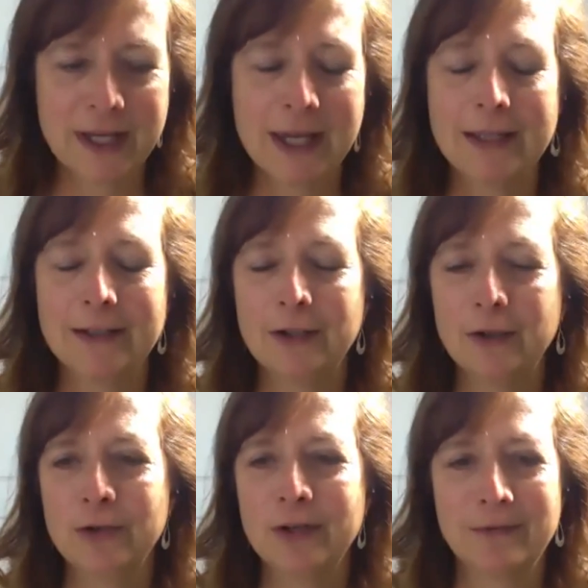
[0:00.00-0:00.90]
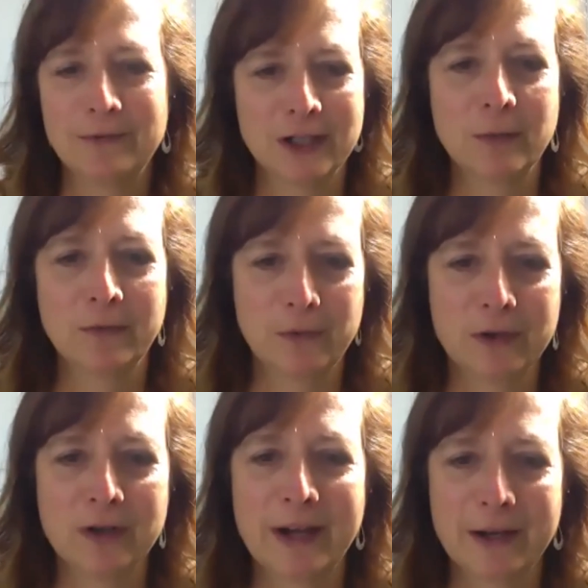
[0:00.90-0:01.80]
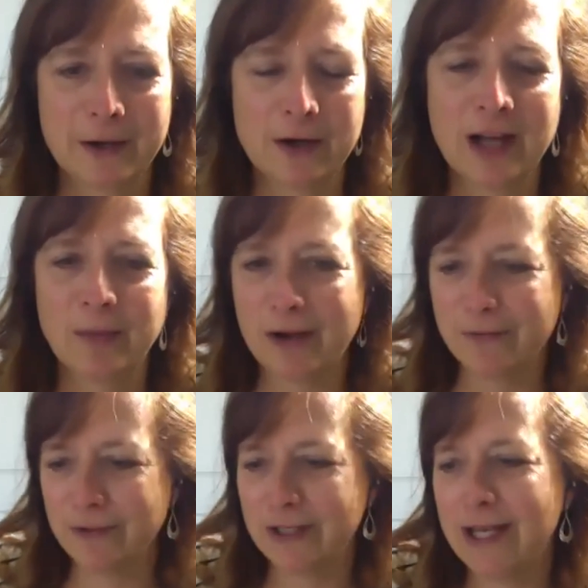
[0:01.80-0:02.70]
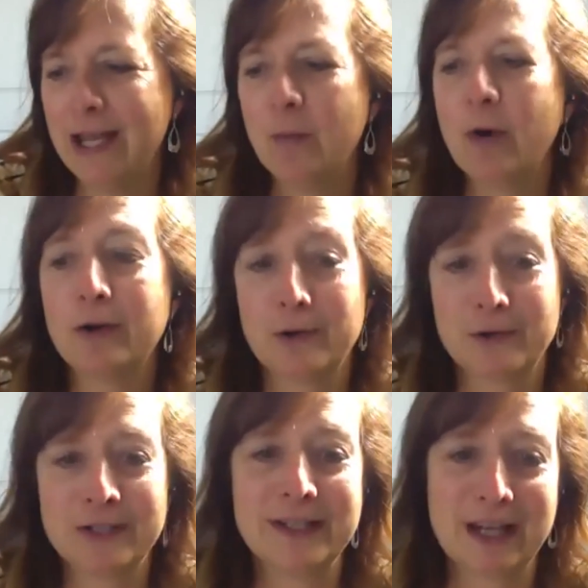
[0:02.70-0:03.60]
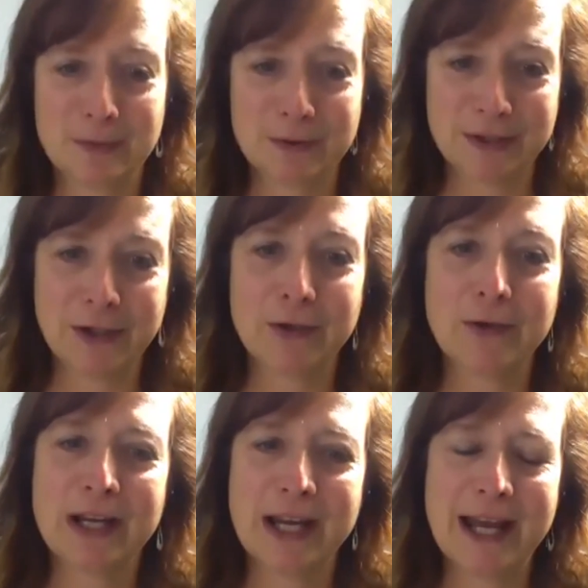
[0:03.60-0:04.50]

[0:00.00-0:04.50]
And you know, you and I have talked before about our nonprofit partners in cybersecurity.